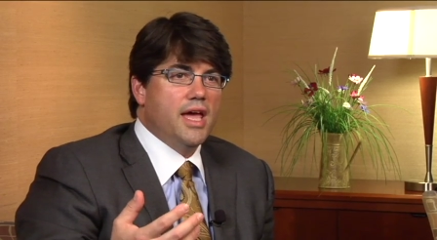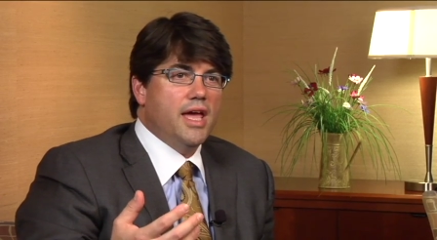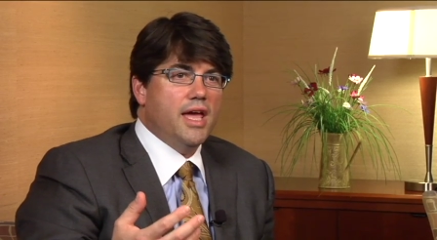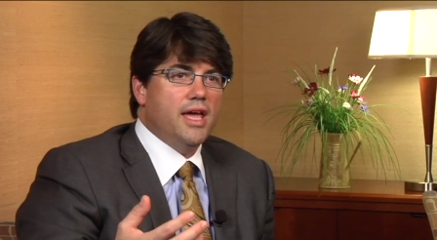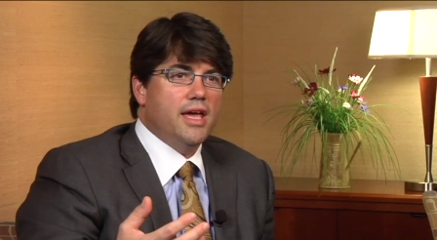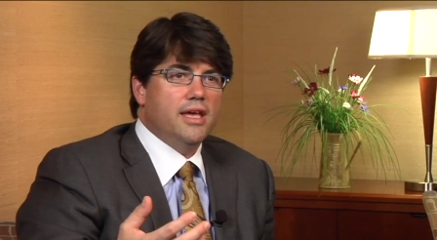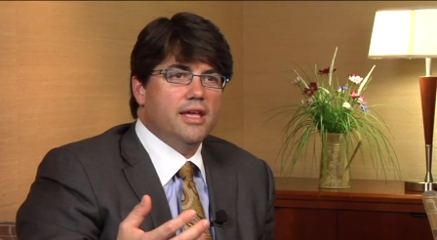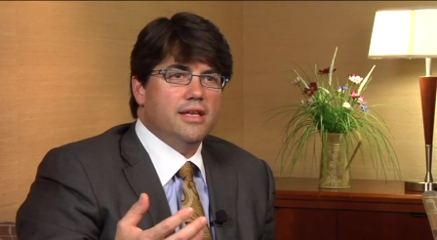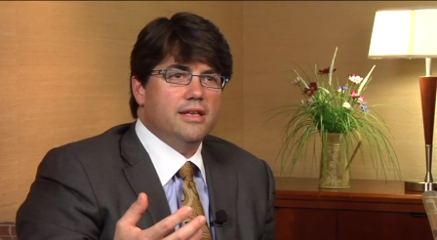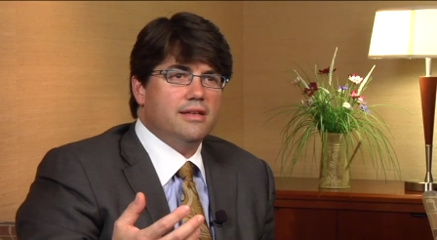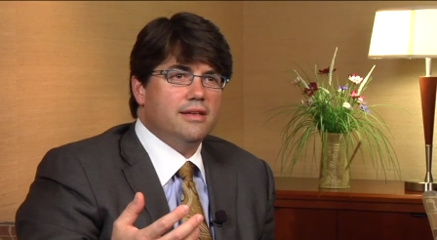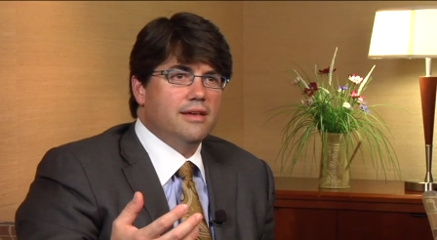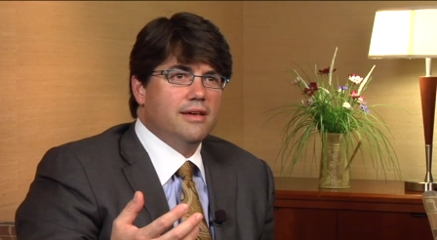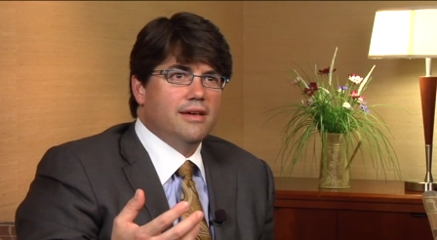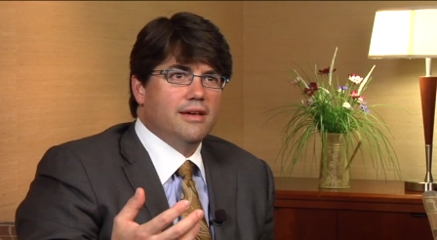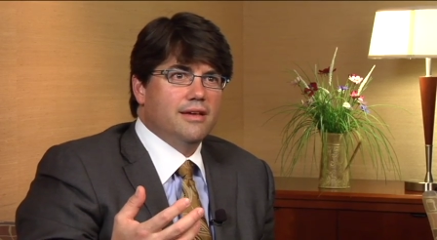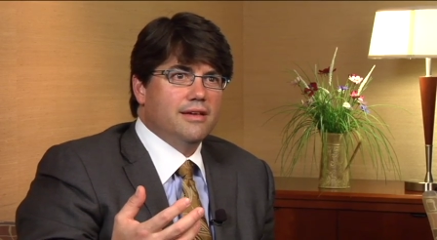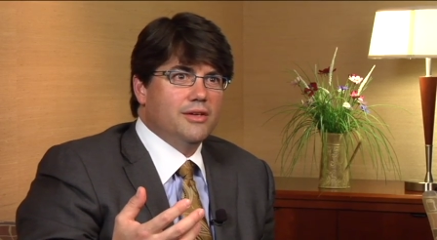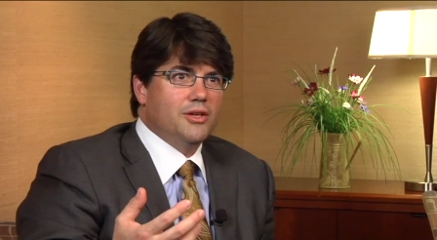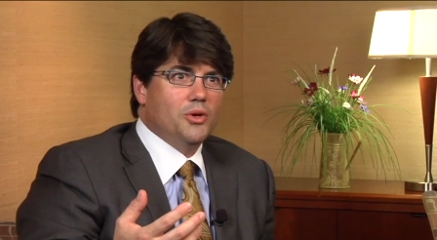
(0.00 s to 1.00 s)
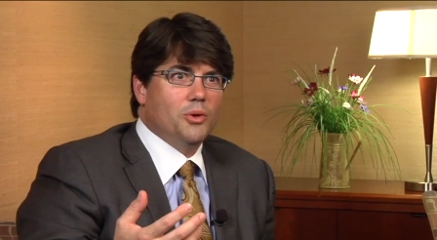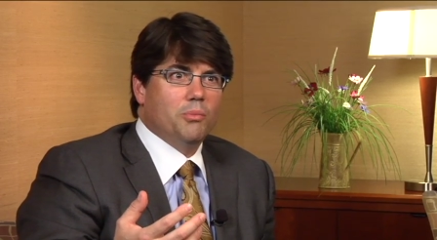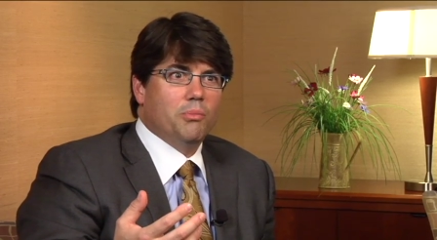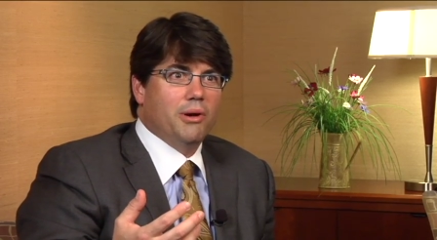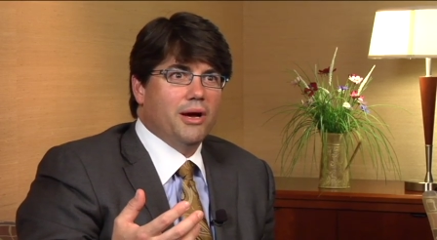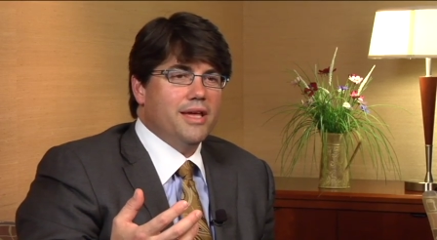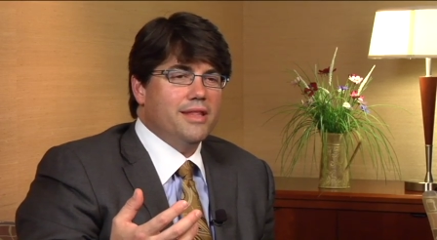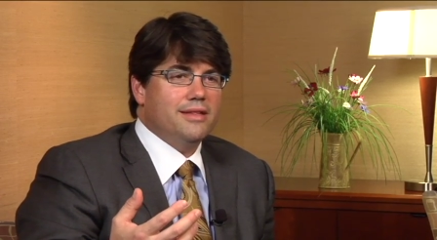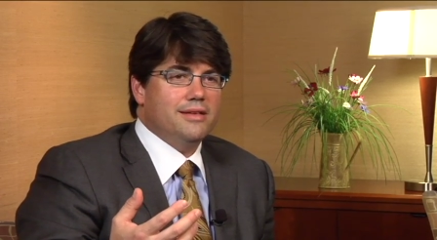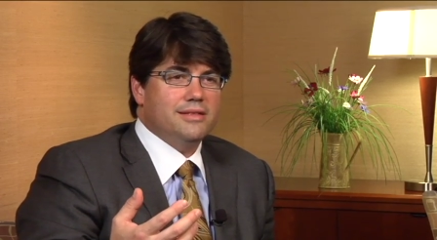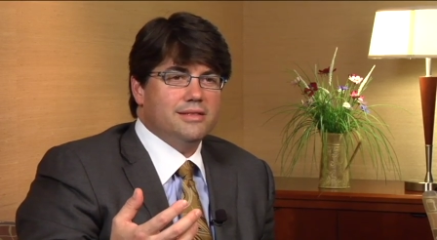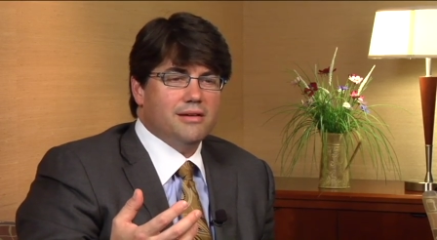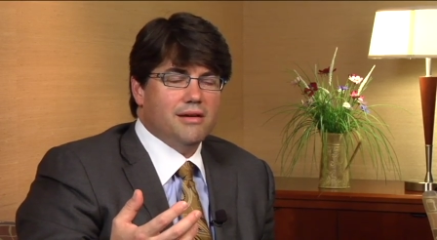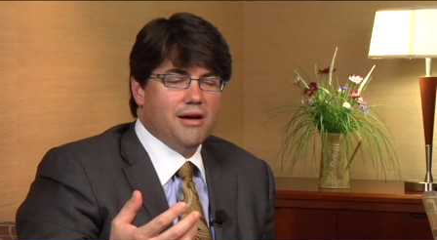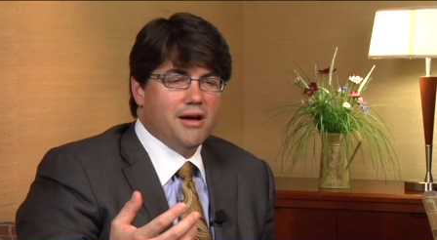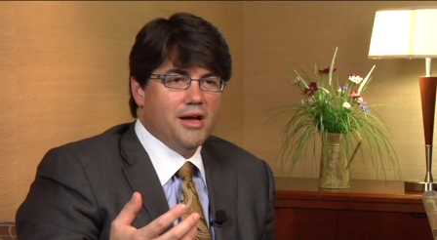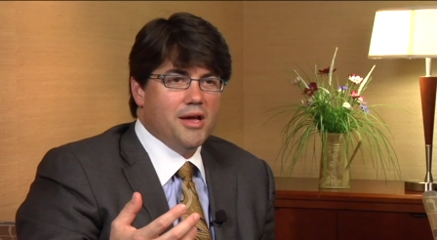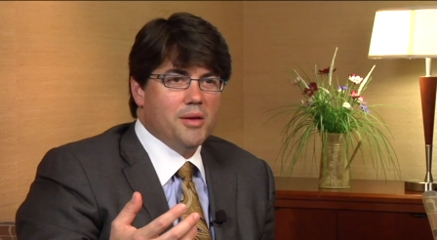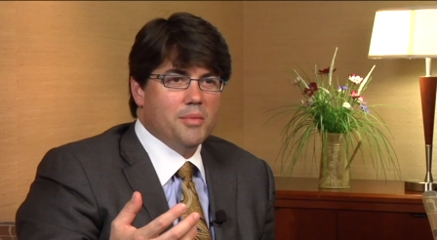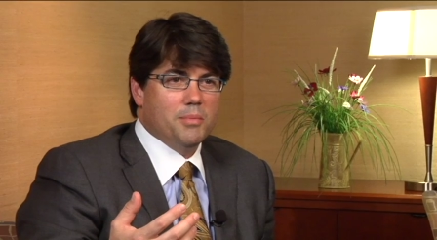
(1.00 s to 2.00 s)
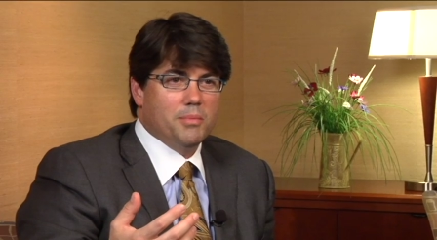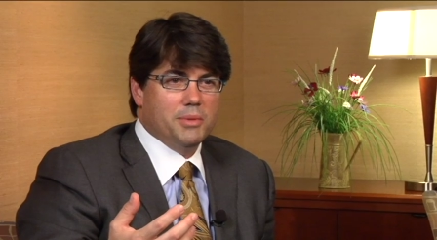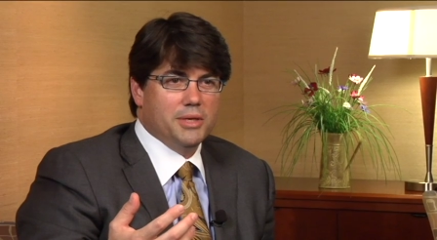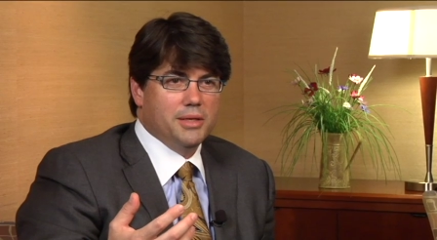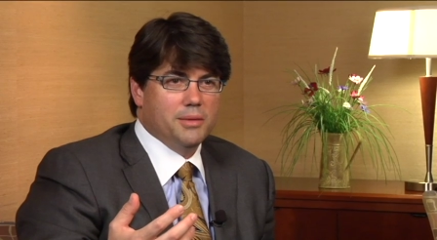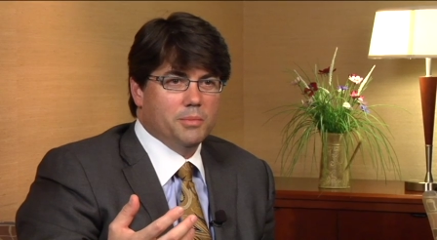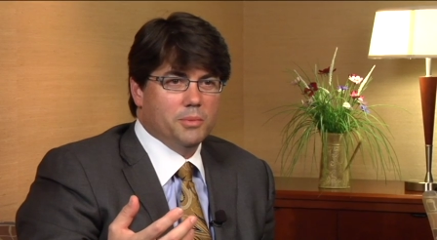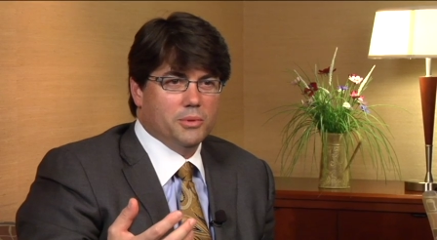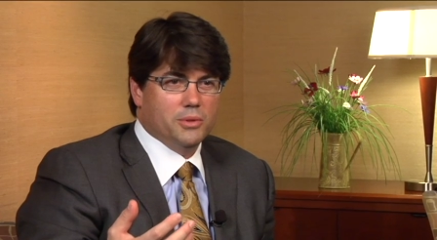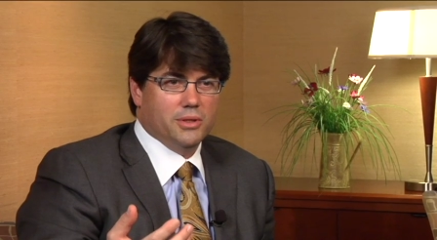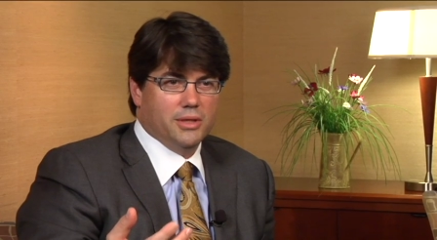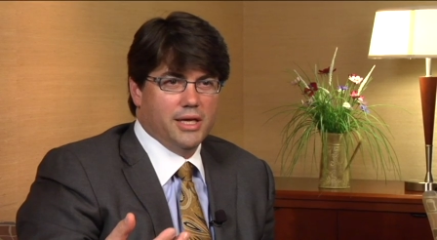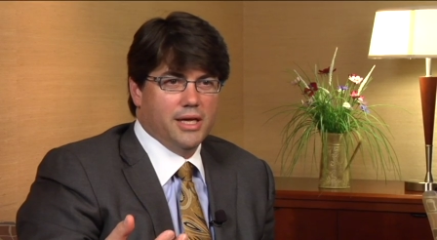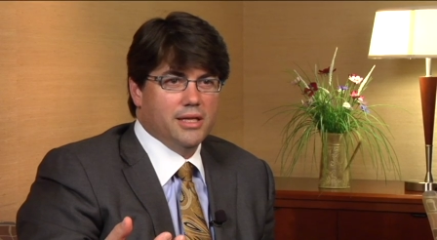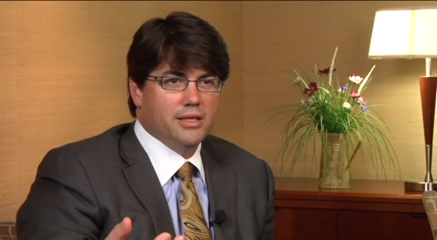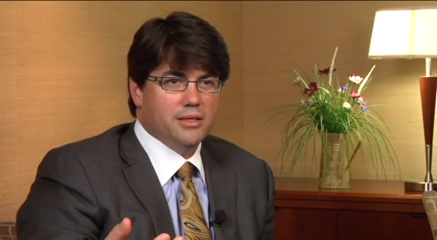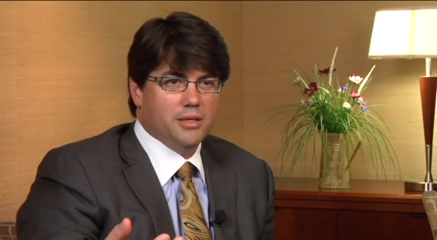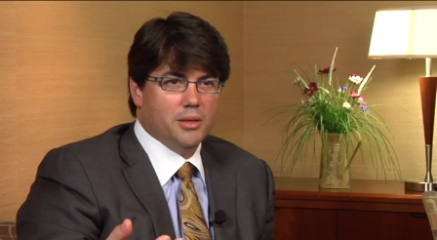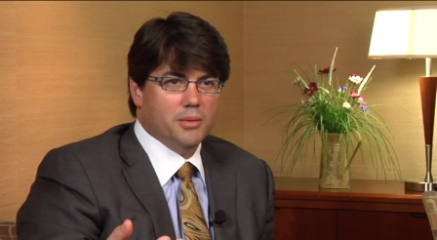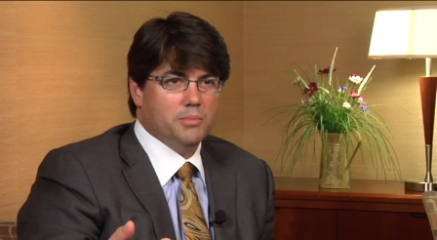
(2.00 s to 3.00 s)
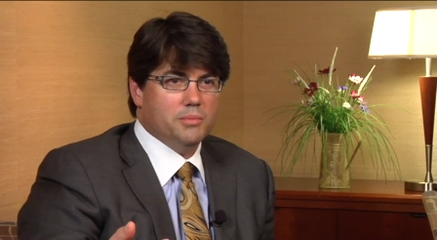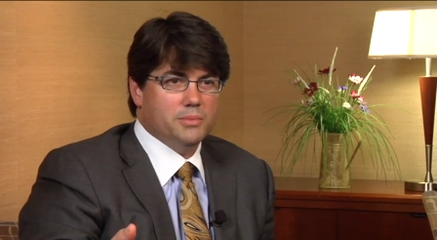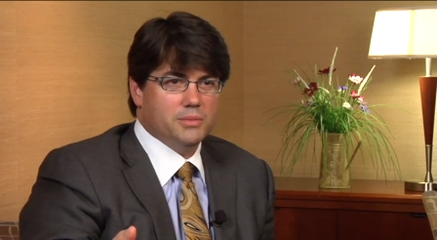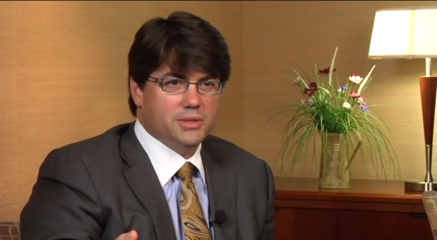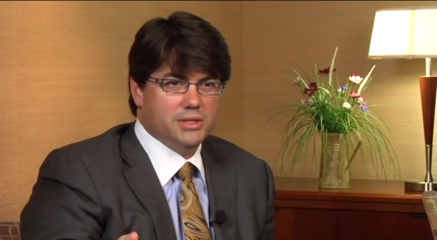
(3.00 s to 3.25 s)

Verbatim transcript: And you know, by the time people end up